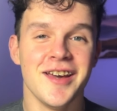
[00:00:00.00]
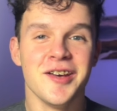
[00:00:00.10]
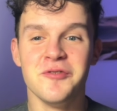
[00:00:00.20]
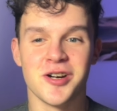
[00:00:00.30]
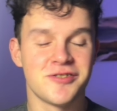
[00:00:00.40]

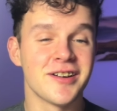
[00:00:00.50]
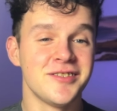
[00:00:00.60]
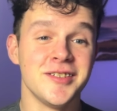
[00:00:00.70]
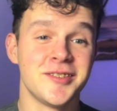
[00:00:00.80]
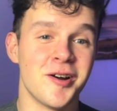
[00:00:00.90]
you are trying
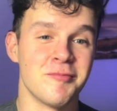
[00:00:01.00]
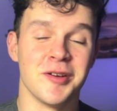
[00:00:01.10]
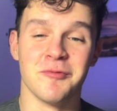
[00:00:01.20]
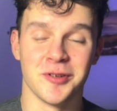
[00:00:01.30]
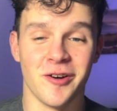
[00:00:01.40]
to
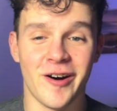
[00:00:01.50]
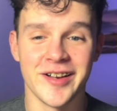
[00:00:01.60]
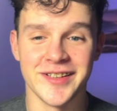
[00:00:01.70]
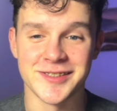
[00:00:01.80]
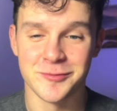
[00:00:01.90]
determine what your
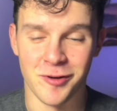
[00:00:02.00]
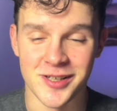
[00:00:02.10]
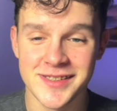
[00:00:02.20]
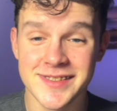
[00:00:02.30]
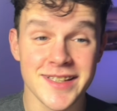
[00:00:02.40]
audience
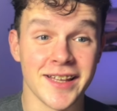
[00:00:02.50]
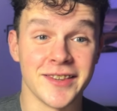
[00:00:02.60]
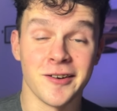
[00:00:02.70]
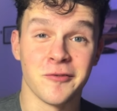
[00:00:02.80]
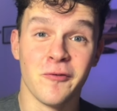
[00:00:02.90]
wants.
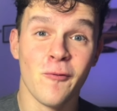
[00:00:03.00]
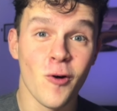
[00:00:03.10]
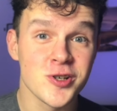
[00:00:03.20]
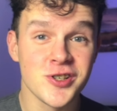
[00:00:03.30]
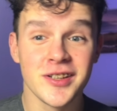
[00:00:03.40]
And
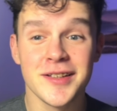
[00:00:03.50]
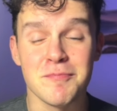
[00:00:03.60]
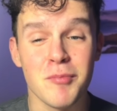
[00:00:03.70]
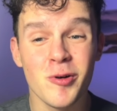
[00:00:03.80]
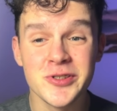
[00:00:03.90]
unfortunately,
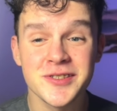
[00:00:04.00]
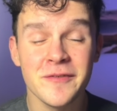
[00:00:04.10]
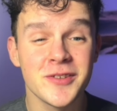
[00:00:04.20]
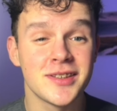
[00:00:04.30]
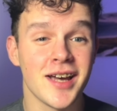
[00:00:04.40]
most
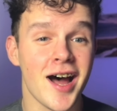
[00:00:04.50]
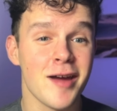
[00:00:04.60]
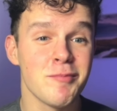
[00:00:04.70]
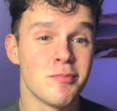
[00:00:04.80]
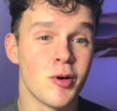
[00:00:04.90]
of the
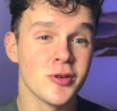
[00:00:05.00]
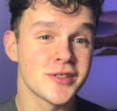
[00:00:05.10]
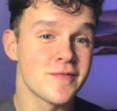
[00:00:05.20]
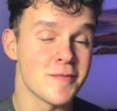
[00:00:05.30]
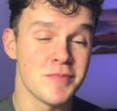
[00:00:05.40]
time,
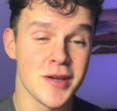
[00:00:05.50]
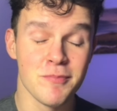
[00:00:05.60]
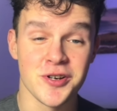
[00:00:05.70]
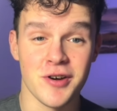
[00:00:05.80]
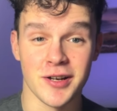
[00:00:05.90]
most of the
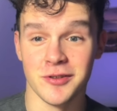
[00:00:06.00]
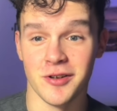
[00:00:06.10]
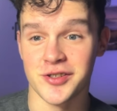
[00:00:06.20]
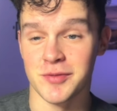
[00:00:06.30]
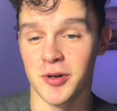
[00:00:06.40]
people trying to
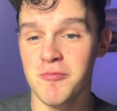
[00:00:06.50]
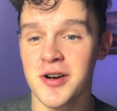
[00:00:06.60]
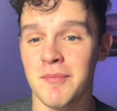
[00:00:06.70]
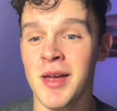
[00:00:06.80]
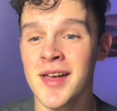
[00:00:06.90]
launch a
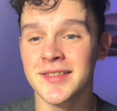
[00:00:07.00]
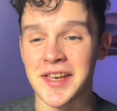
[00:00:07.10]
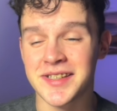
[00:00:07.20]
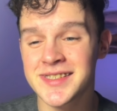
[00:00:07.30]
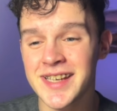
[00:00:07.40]
program,
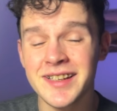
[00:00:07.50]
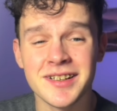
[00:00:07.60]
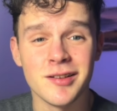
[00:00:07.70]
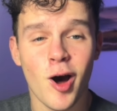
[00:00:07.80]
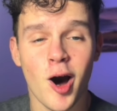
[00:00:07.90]
they
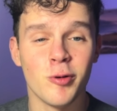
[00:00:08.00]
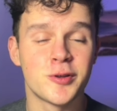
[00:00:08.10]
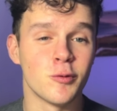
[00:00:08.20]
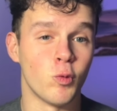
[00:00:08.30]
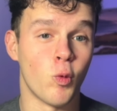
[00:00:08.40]
single
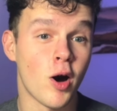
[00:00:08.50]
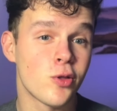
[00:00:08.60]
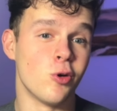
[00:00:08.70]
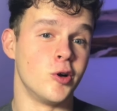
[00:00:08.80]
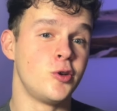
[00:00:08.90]
out
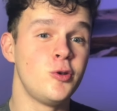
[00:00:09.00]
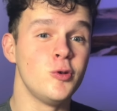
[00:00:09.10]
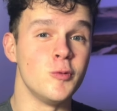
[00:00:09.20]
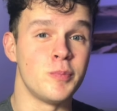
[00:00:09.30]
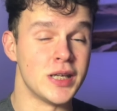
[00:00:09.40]
one or
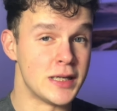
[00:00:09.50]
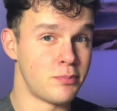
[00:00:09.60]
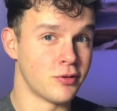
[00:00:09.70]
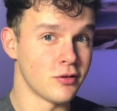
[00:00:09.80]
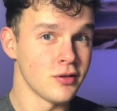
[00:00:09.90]
two
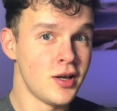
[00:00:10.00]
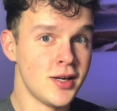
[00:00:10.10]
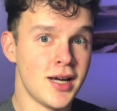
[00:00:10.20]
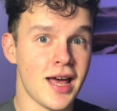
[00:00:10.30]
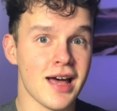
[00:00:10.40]
people
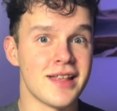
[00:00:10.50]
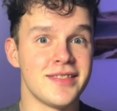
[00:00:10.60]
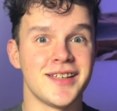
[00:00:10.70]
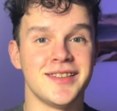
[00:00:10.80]
and then